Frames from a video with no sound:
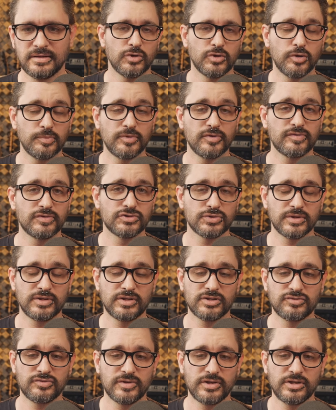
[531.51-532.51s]
Hope you've enjoyed
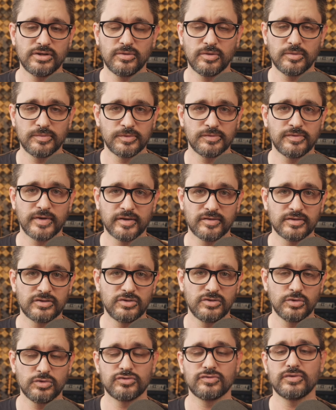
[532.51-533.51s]
this video. Hope you found this
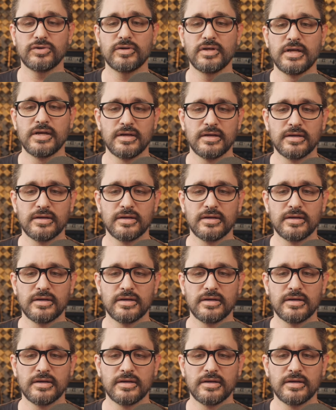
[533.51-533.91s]
useful.